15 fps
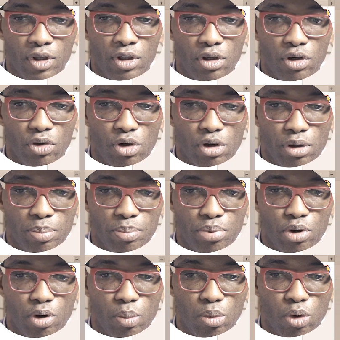You're a
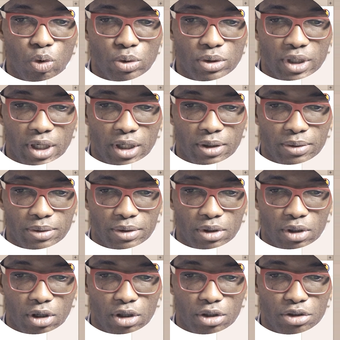promoter.
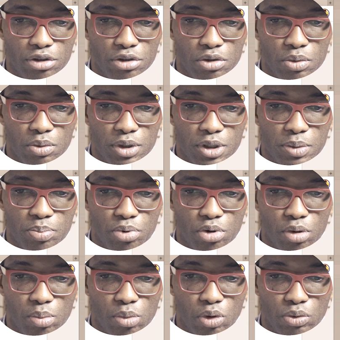All you do is
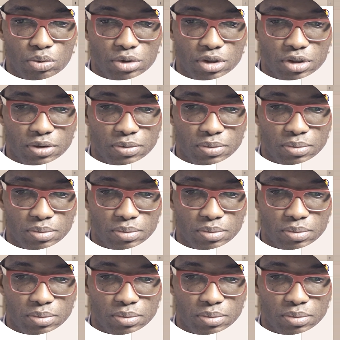promote.